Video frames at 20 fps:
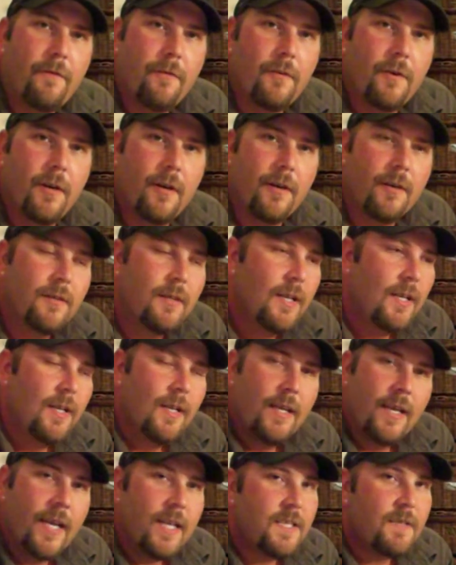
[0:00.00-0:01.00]
foil,
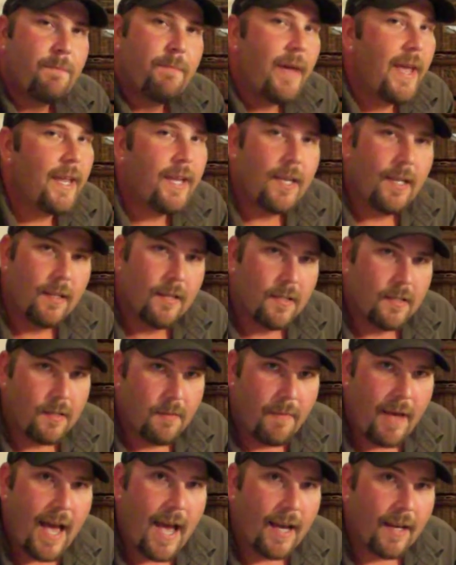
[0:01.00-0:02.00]
it's baking the
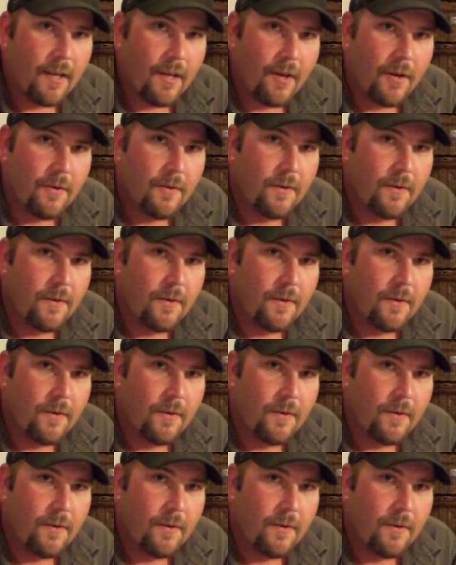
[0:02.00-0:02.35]
tobacco.